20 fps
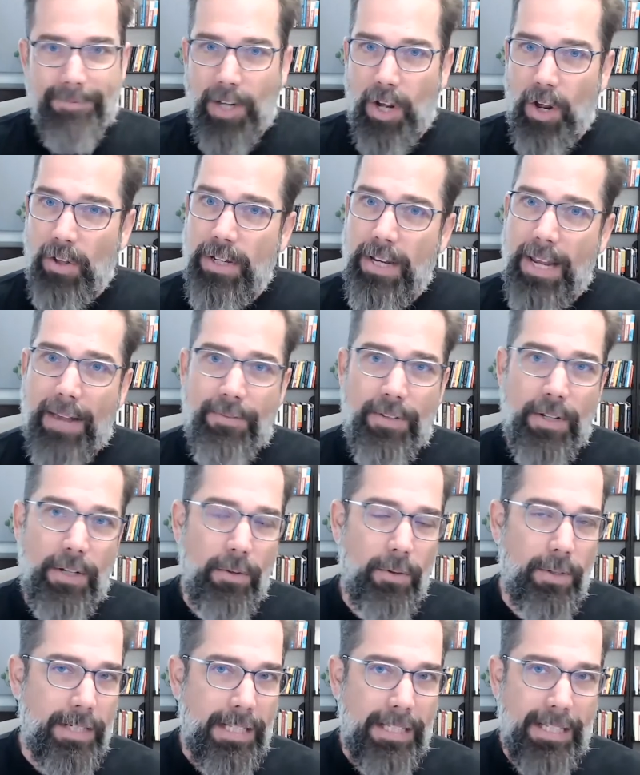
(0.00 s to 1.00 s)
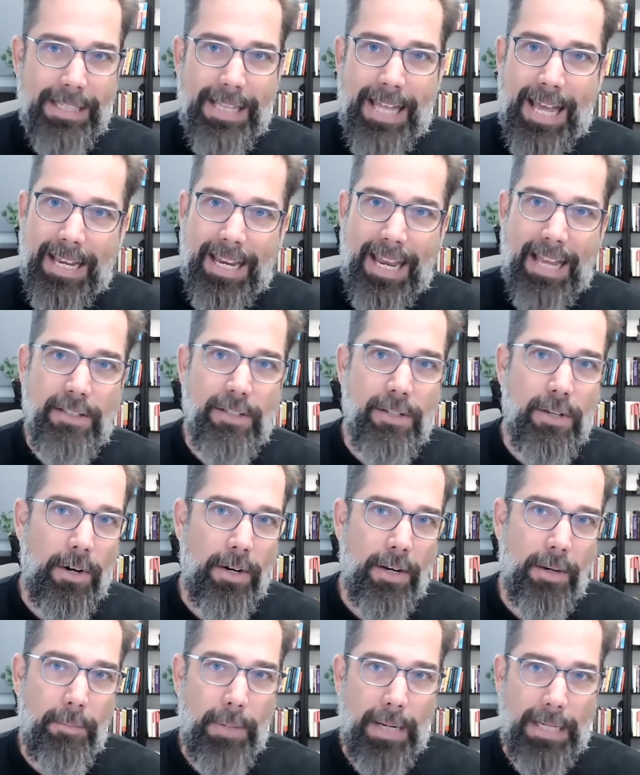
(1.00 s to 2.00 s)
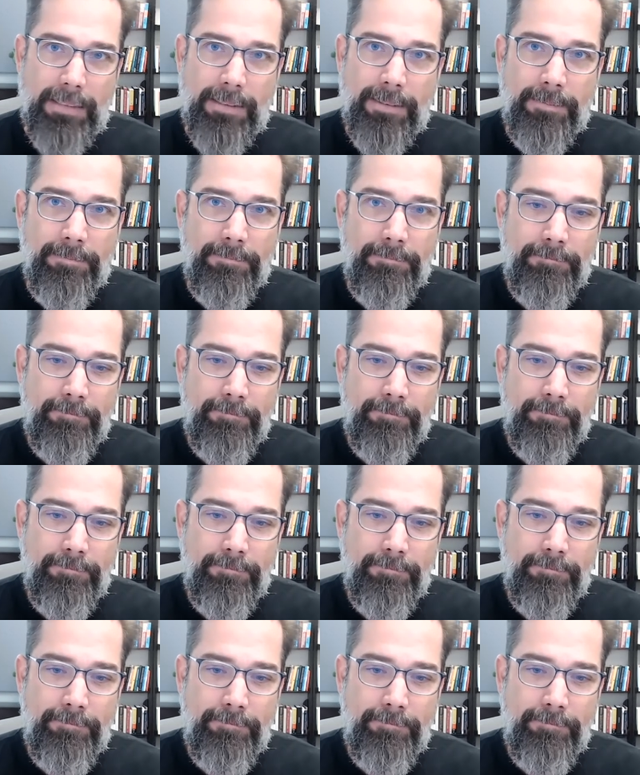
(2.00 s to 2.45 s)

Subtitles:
all you have to do is click that Get Started button.